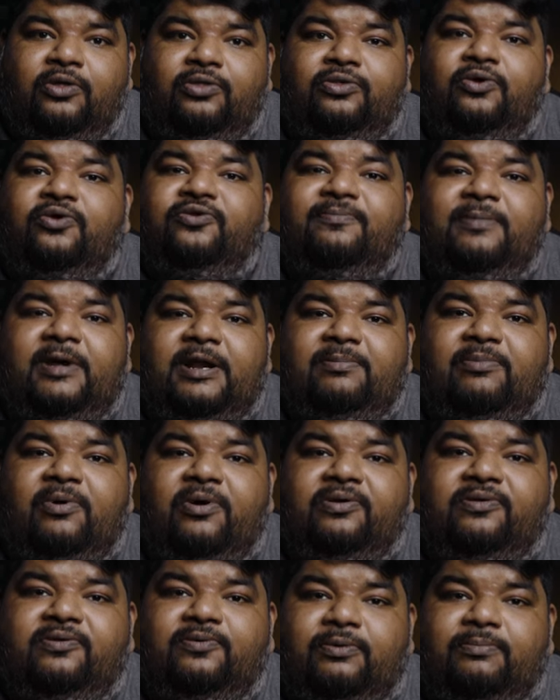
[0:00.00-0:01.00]
those
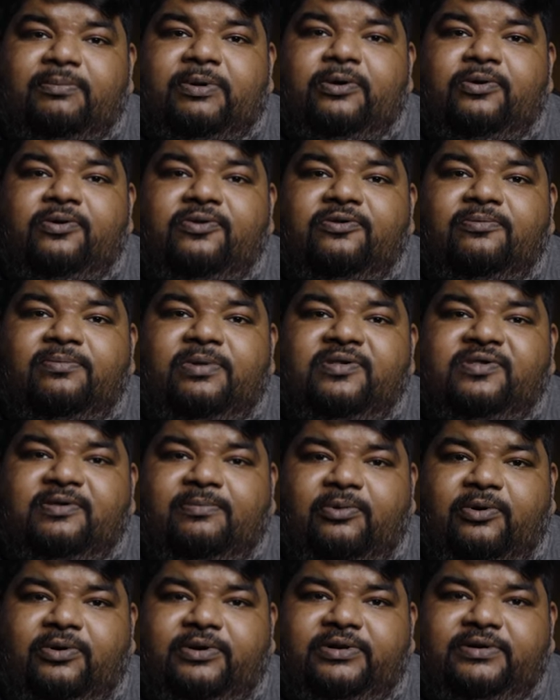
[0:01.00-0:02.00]
motherboards would be also be
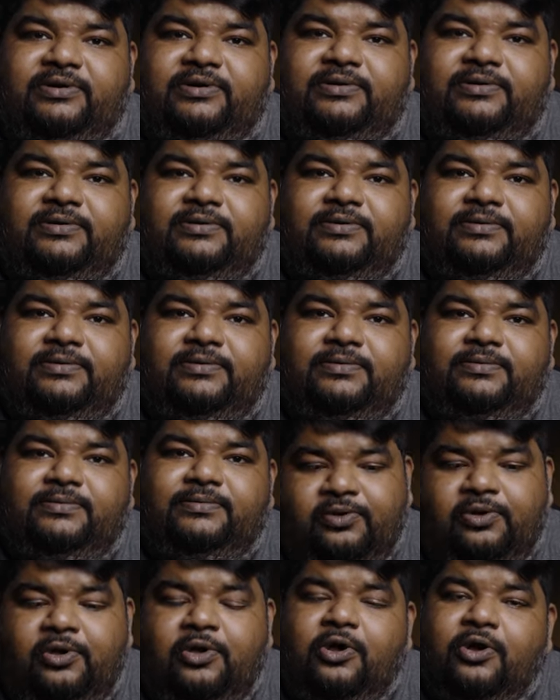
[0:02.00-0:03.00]
supported.
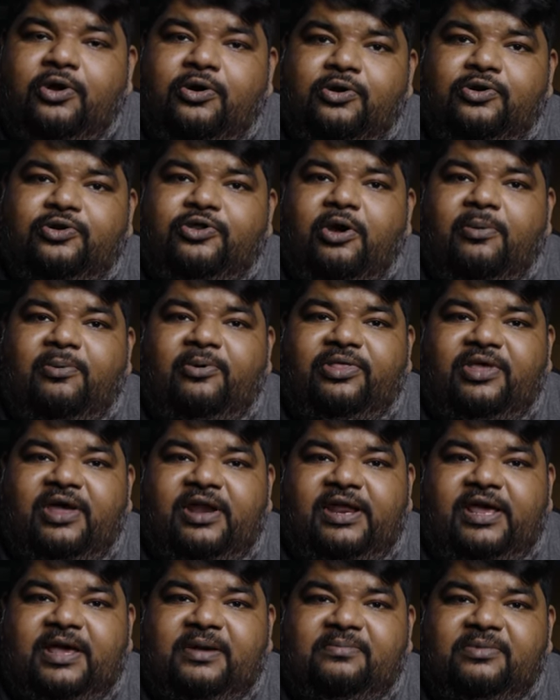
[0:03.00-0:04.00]
Good job on
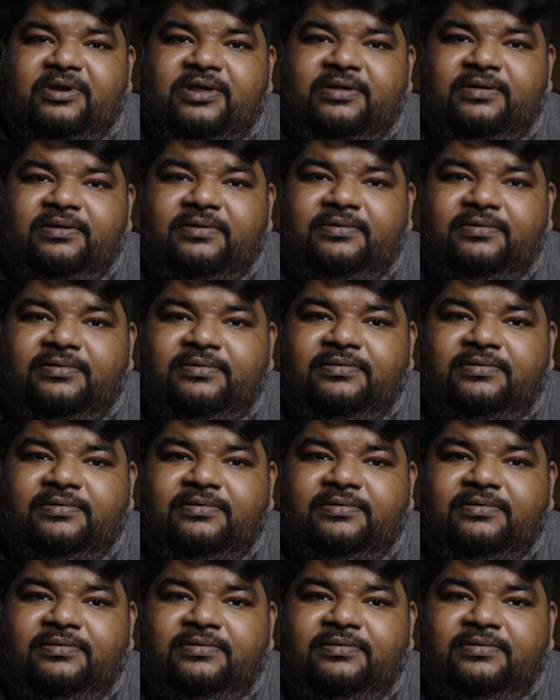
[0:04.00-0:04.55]
that, AMD.